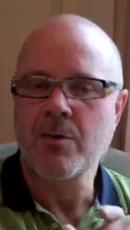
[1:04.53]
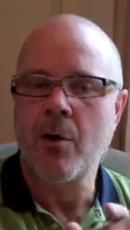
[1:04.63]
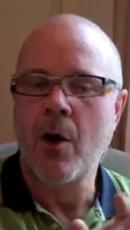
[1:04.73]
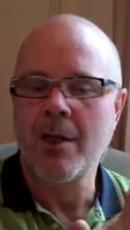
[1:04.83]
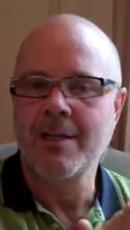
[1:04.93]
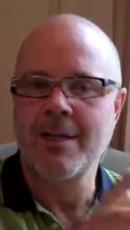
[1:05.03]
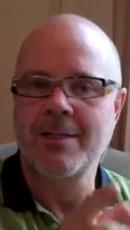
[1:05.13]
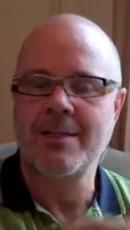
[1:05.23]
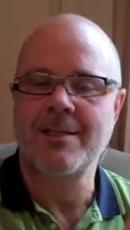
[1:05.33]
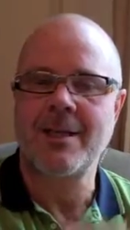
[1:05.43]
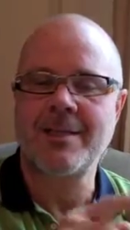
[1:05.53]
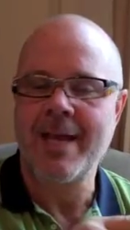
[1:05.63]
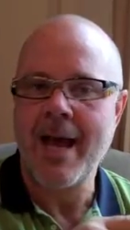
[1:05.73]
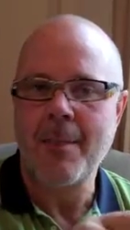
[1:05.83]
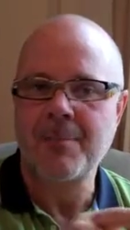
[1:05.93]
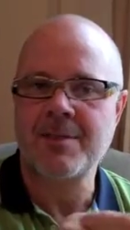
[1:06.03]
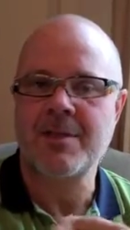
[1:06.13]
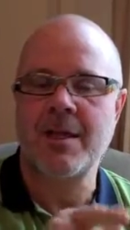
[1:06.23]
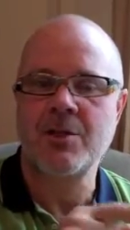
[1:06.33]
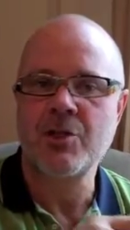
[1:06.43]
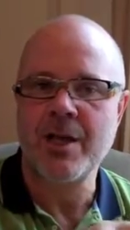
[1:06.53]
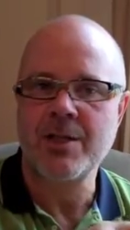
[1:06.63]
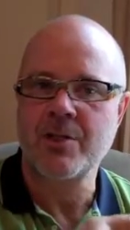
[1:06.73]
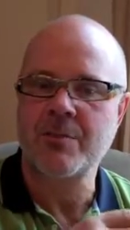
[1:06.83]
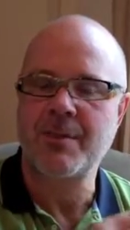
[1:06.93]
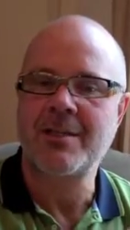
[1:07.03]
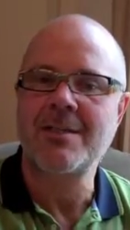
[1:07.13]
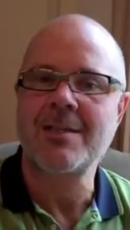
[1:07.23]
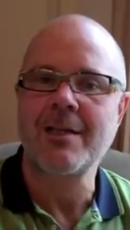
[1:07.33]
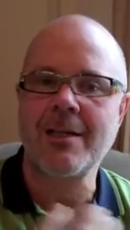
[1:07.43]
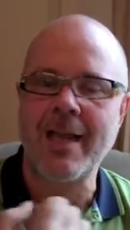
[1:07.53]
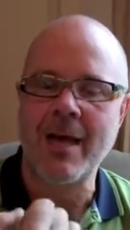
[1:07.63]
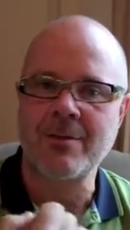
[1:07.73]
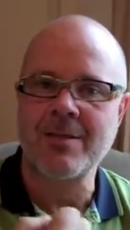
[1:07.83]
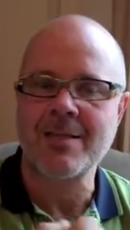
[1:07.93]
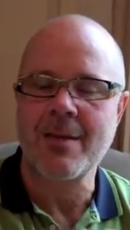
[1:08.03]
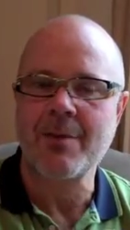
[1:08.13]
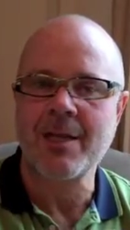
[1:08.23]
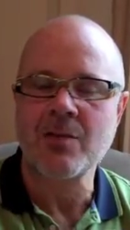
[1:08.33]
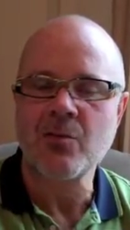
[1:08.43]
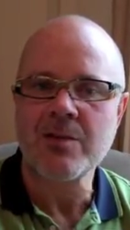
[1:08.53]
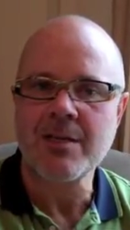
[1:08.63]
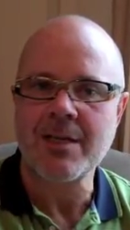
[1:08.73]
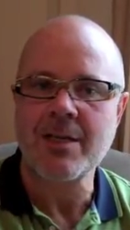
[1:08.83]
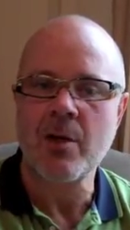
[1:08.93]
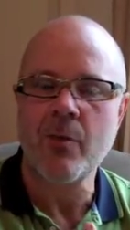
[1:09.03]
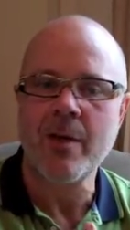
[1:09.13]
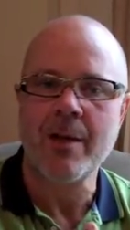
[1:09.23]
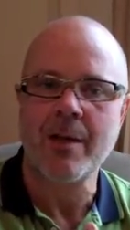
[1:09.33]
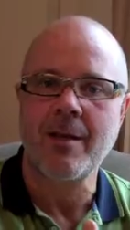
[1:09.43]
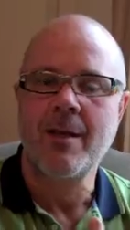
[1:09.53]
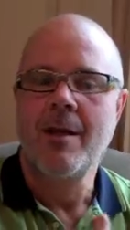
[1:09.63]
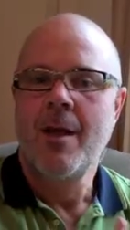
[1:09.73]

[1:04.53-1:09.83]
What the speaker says: So all it does is adapts and changes, but it still allows the same electricity to go in,